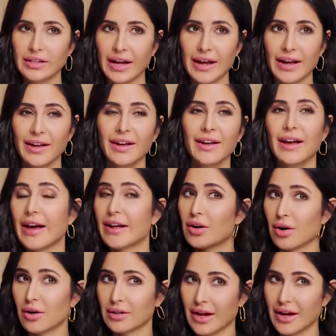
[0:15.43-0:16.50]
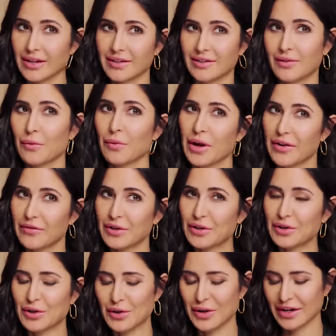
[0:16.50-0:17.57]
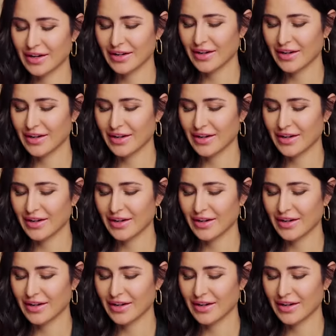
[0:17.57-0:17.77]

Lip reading: day and all night, wherever you're going.